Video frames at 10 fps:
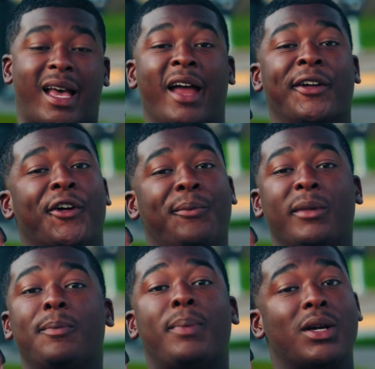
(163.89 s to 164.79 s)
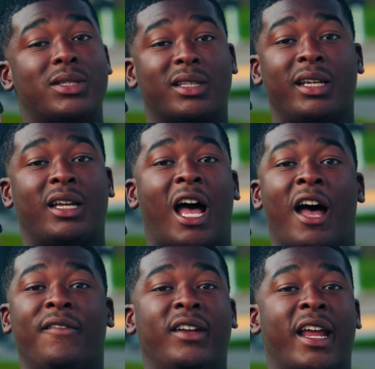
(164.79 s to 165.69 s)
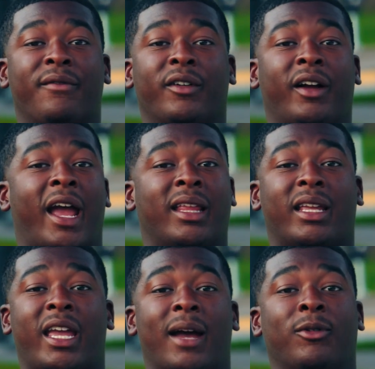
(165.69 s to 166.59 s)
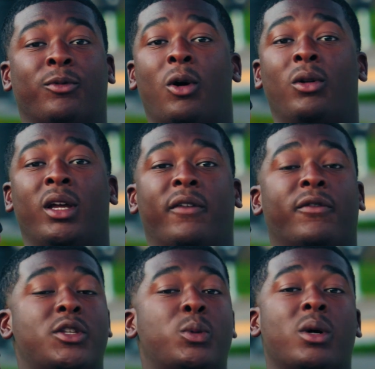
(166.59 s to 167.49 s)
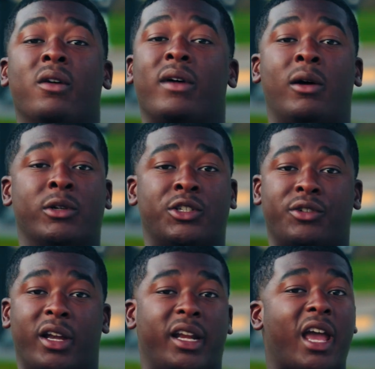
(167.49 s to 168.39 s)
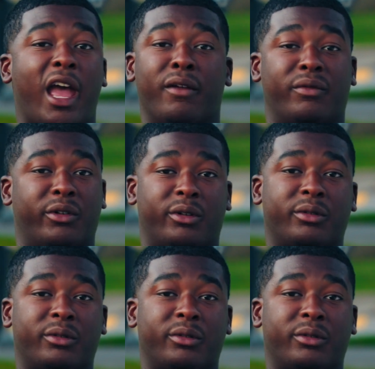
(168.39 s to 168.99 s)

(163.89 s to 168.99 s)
I know me personally, I've never had the camera rolling for 12 hours straight ever.